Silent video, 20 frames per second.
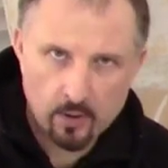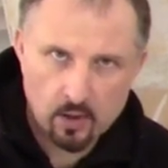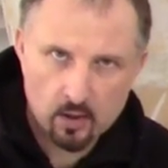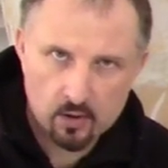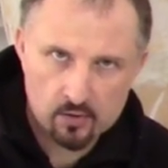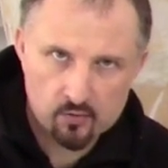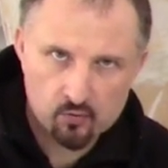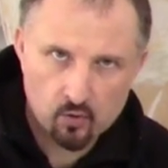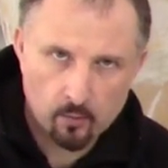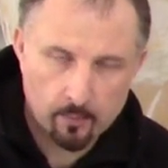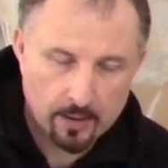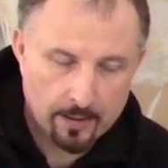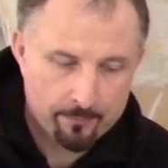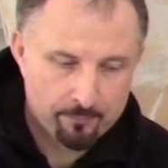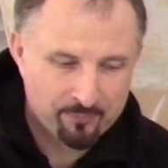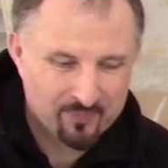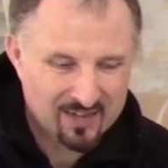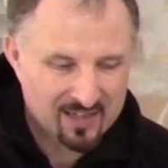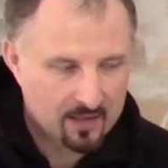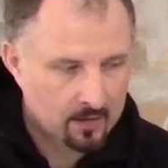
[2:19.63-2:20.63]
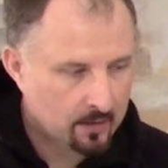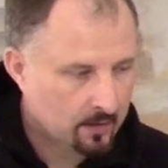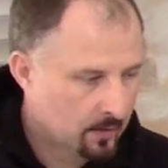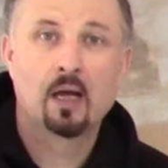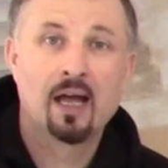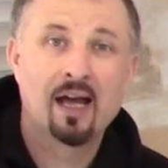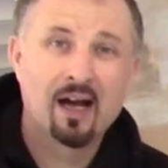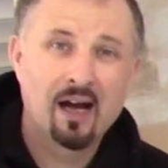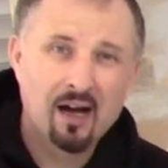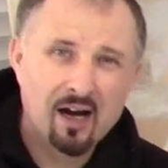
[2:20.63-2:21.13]
parts from it.
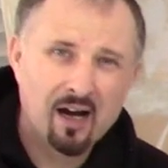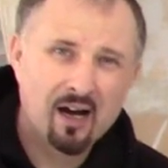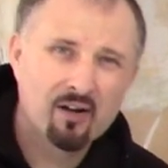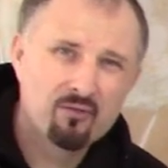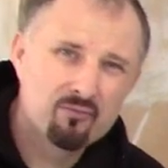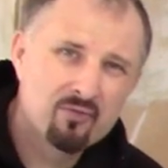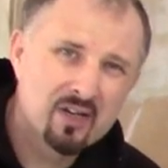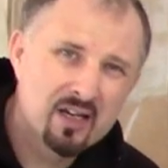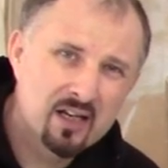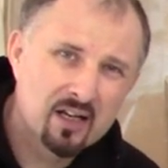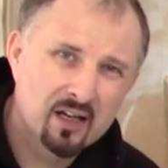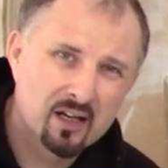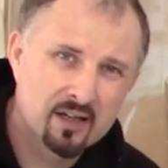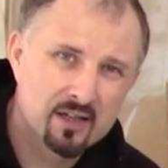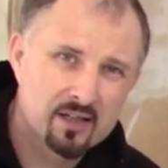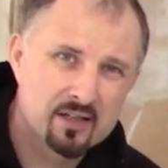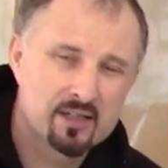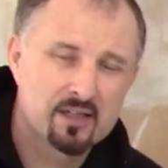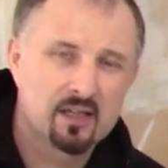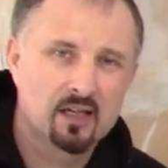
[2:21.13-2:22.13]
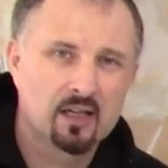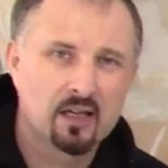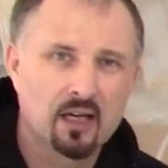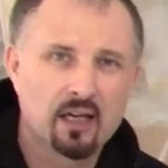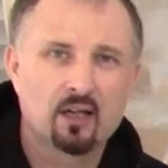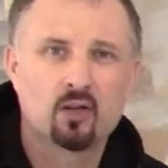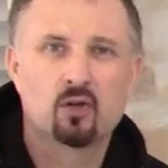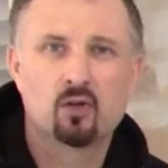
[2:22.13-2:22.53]
I realised it